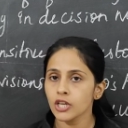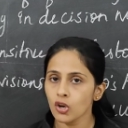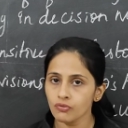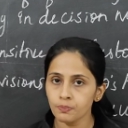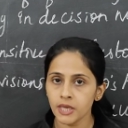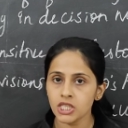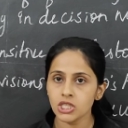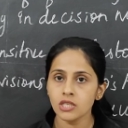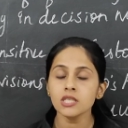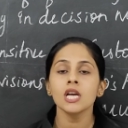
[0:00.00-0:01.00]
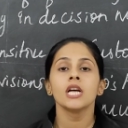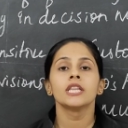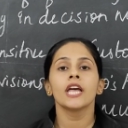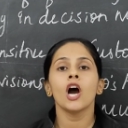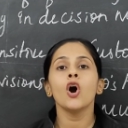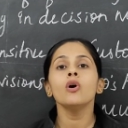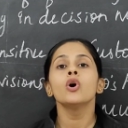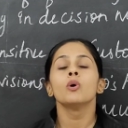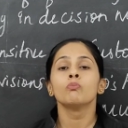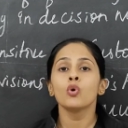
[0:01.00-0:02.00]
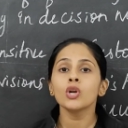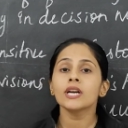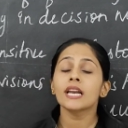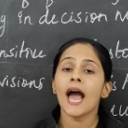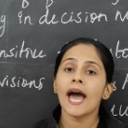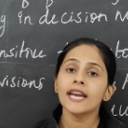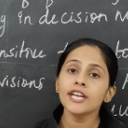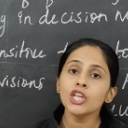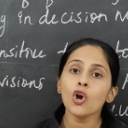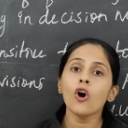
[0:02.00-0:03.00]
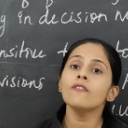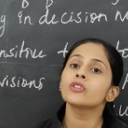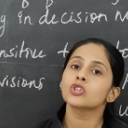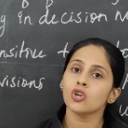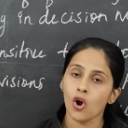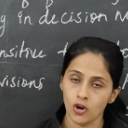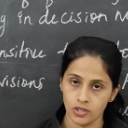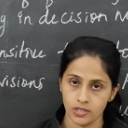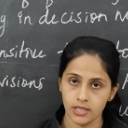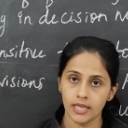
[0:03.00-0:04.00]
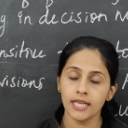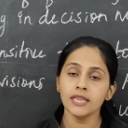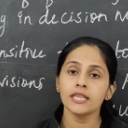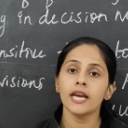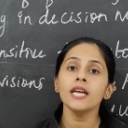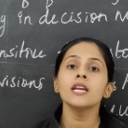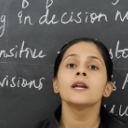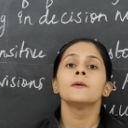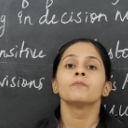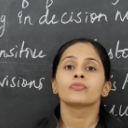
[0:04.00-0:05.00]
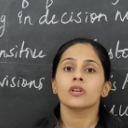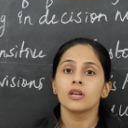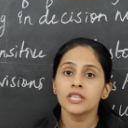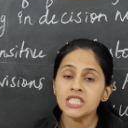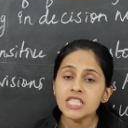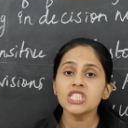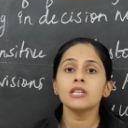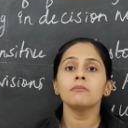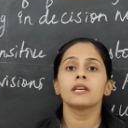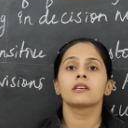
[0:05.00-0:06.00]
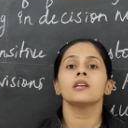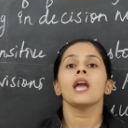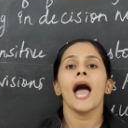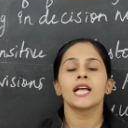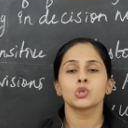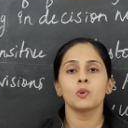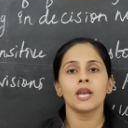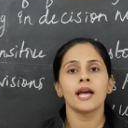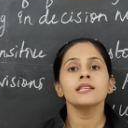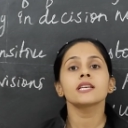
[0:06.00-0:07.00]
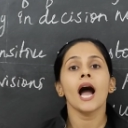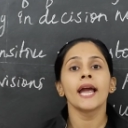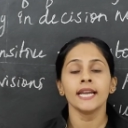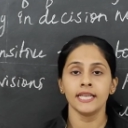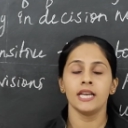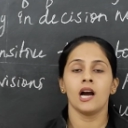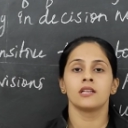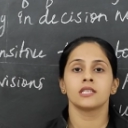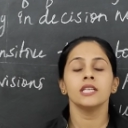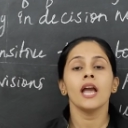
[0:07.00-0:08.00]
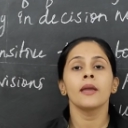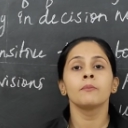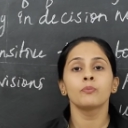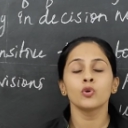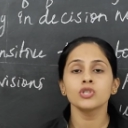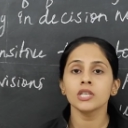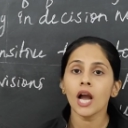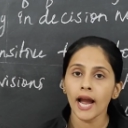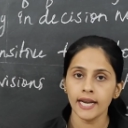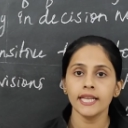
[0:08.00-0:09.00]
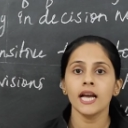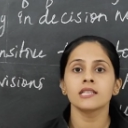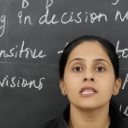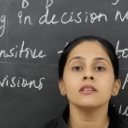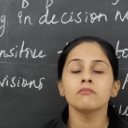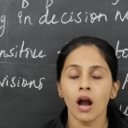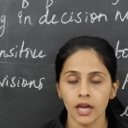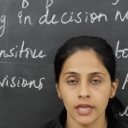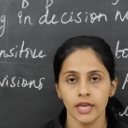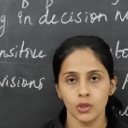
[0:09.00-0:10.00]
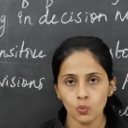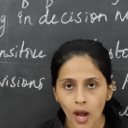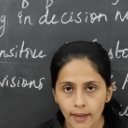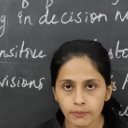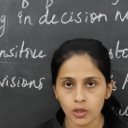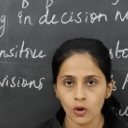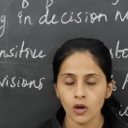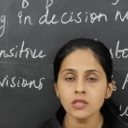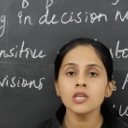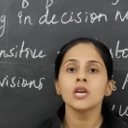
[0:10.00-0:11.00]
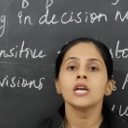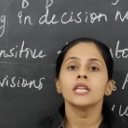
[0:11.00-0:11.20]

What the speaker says: their operations. They have more clarity of thoughts in their decision making as well as ideas, in imposing ideas in market. Why? Because